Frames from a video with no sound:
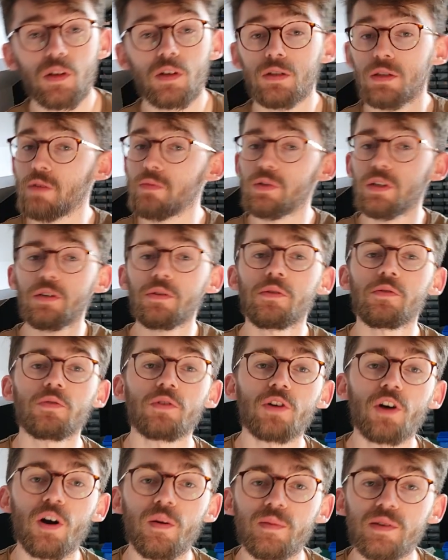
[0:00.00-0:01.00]
So I was looking through the
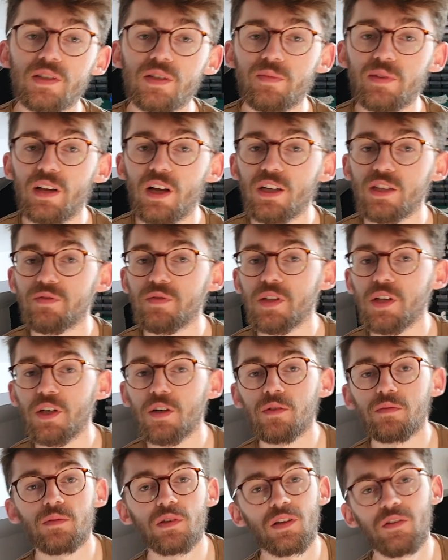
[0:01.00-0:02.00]
comments on my last
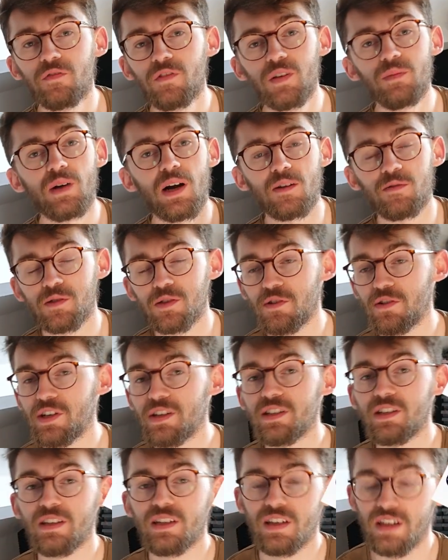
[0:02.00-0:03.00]
video and the feedback was great.